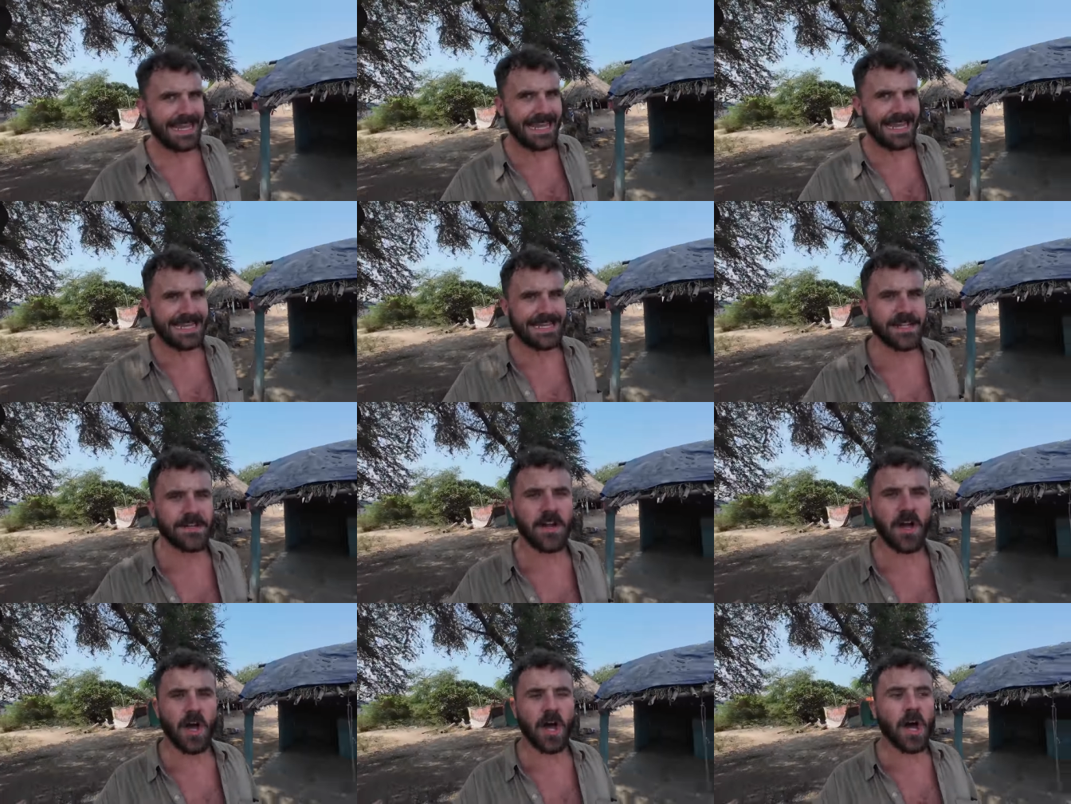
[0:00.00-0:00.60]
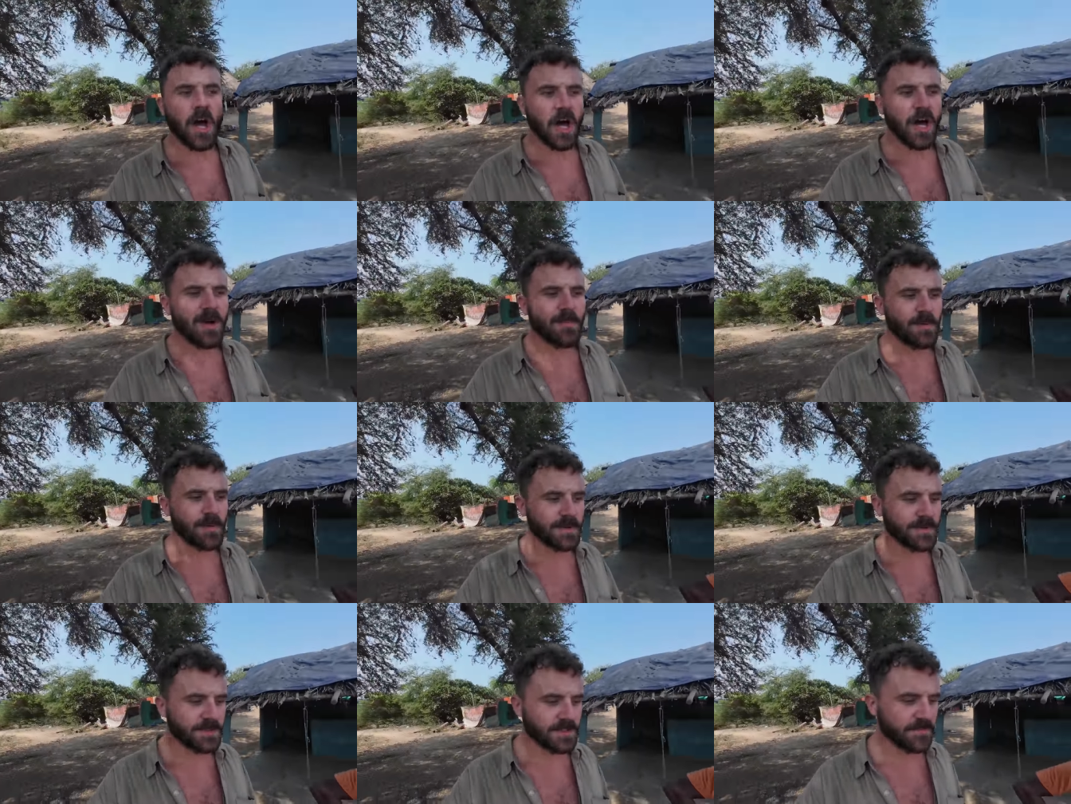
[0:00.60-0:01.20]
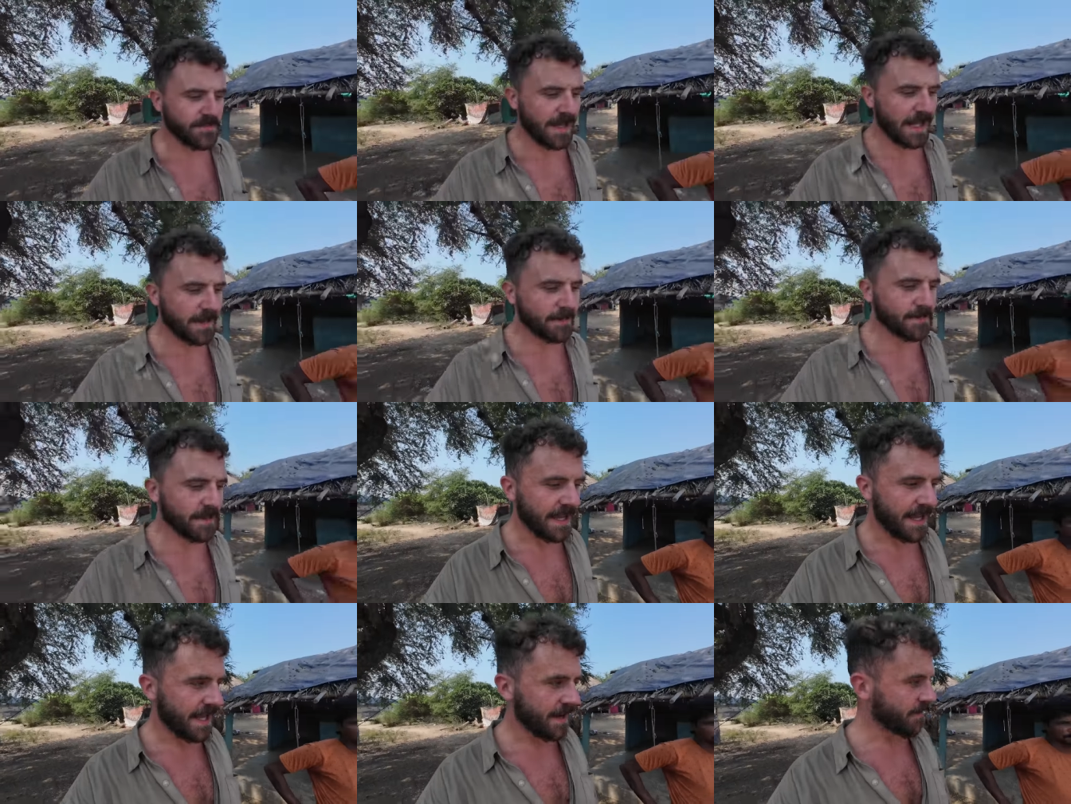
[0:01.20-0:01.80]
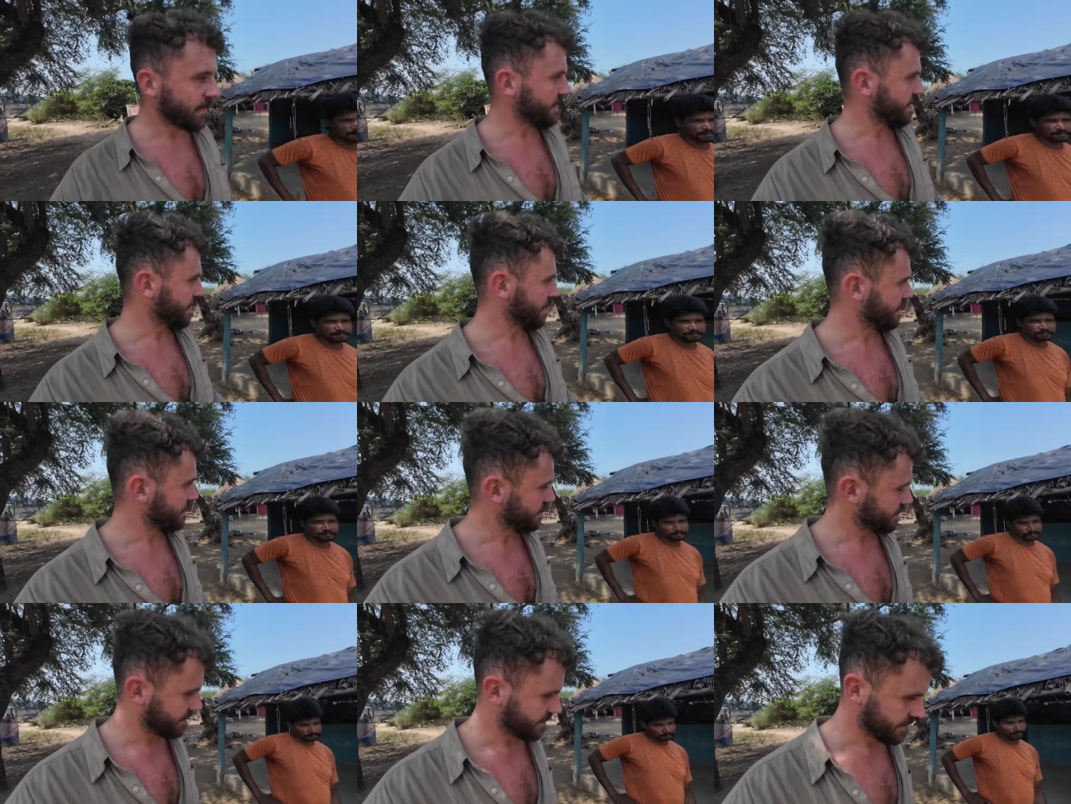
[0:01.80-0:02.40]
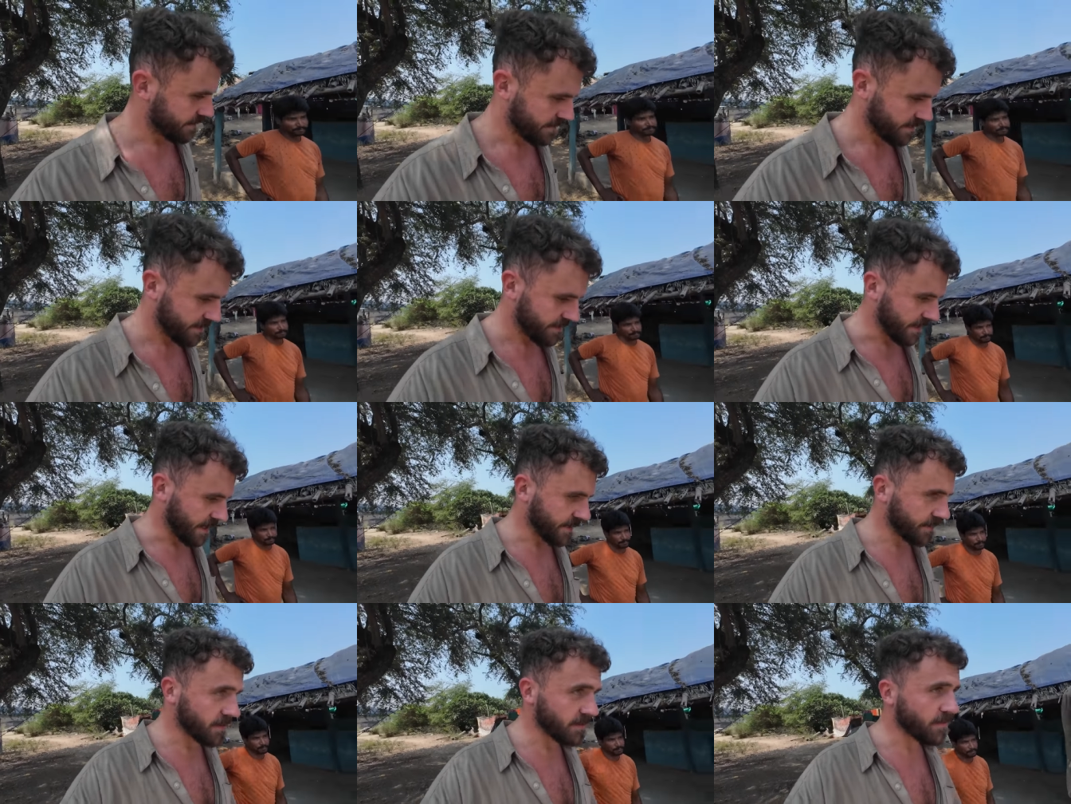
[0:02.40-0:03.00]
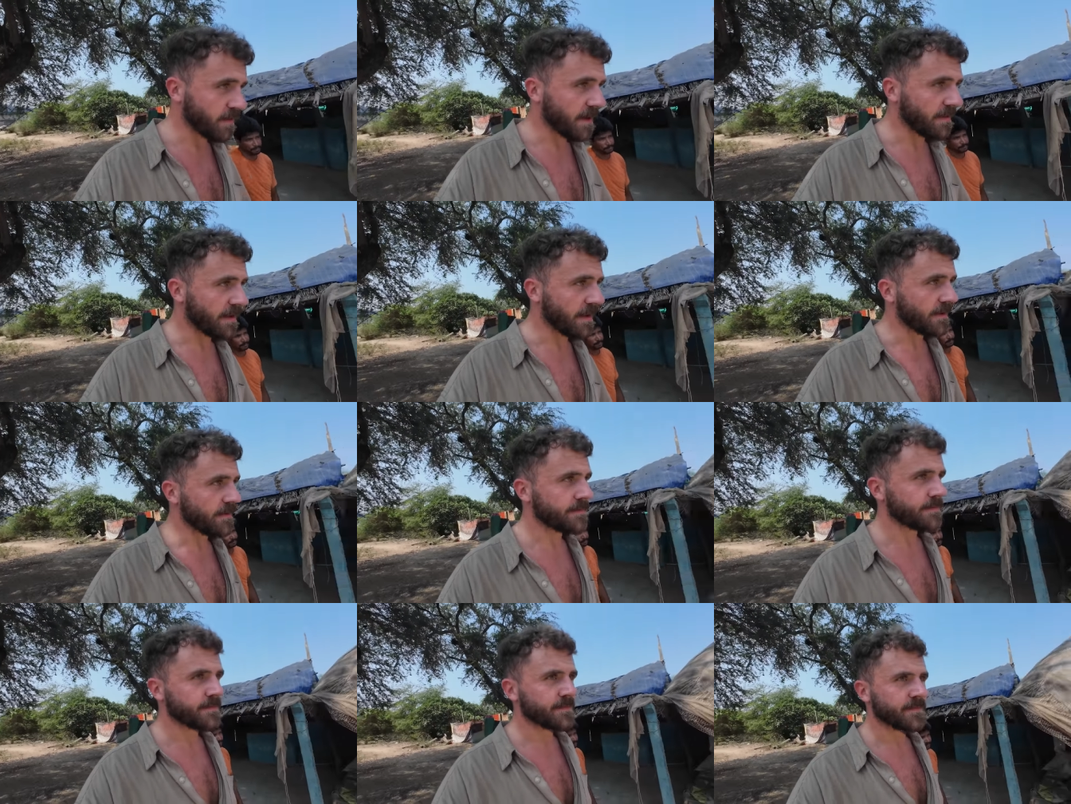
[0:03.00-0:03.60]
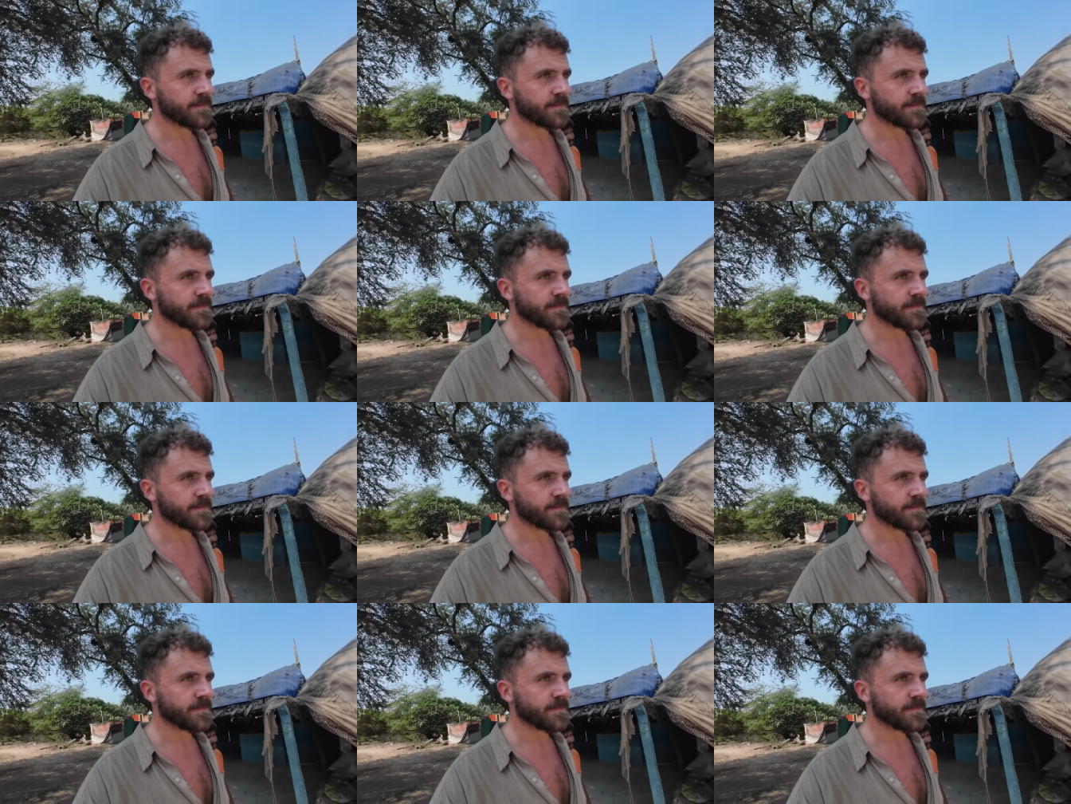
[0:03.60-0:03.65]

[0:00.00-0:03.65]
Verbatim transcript: in an urban developed area. Thank you, brother.